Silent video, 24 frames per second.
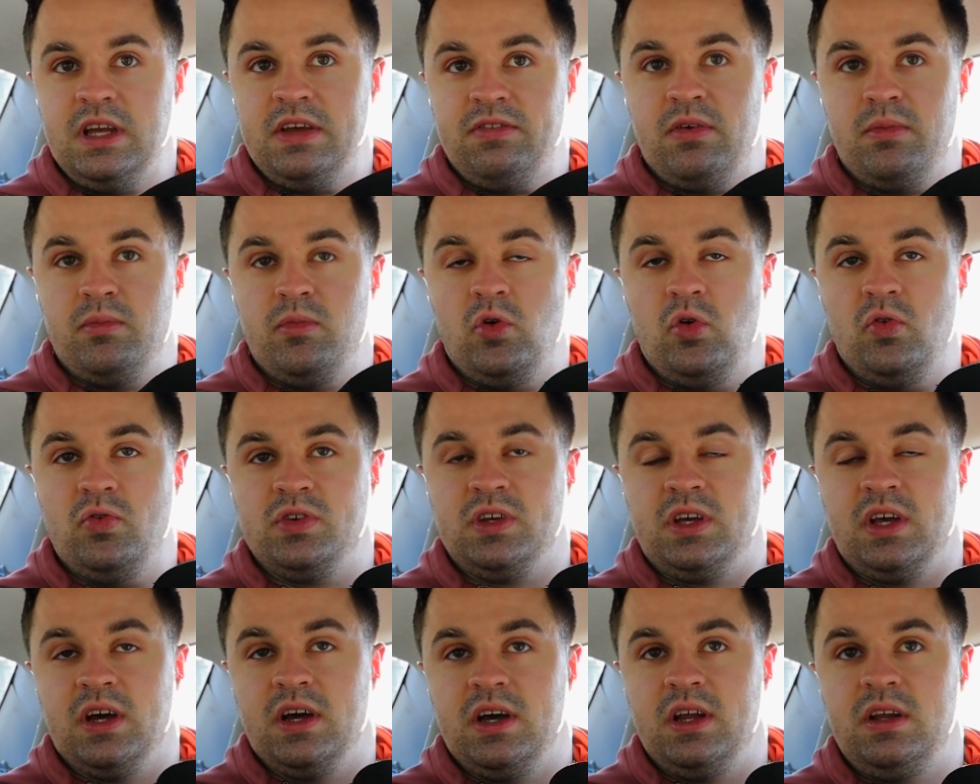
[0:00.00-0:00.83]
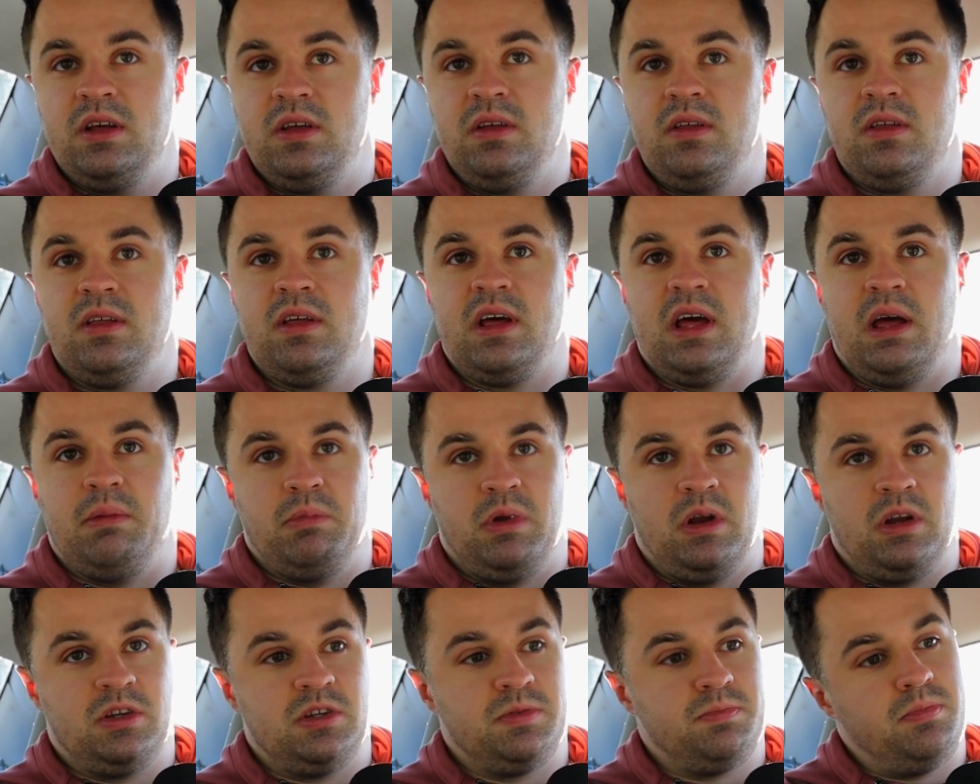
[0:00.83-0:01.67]
If it moves good, I'm
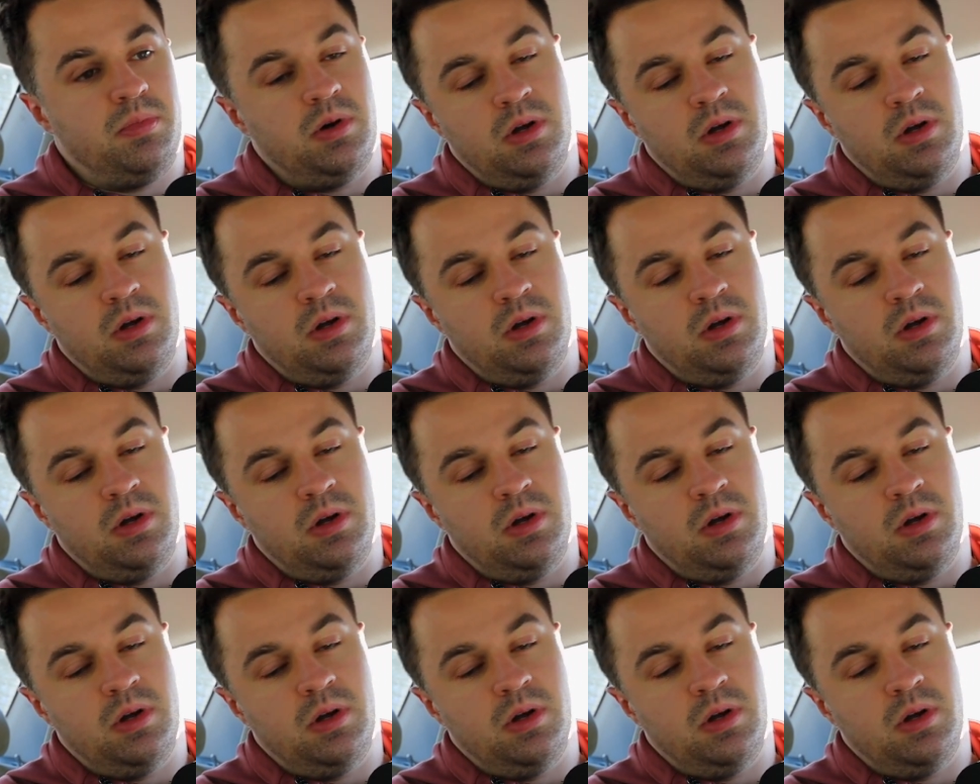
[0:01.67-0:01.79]
gonna just